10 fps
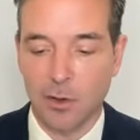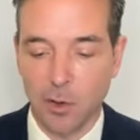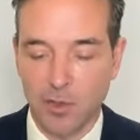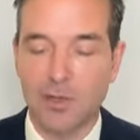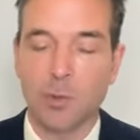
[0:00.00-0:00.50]

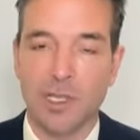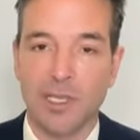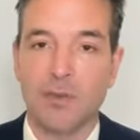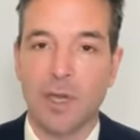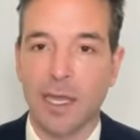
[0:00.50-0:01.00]
urgent
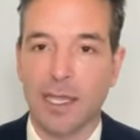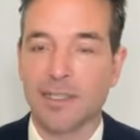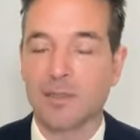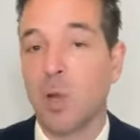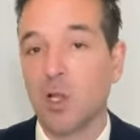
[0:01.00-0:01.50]
relief
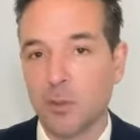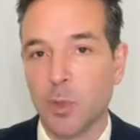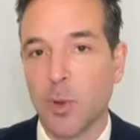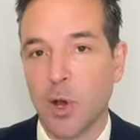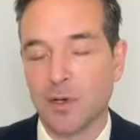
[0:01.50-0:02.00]
against
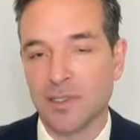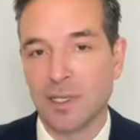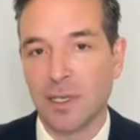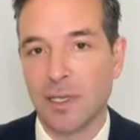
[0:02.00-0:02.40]
multiple parties,